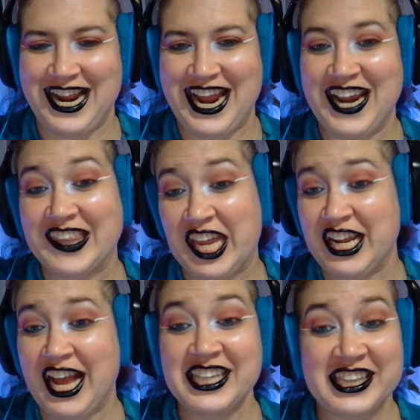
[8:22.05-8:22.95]
I
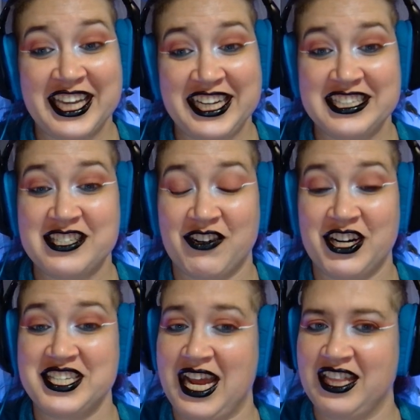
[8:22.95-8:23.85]
like the
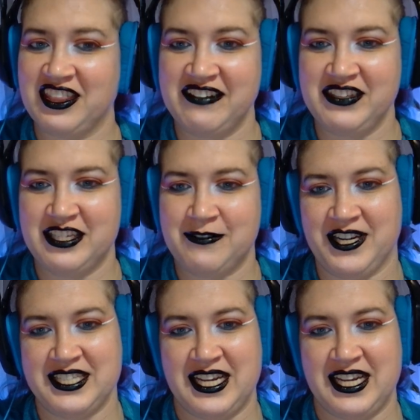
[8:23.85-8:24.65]
swirls. I love the swirls.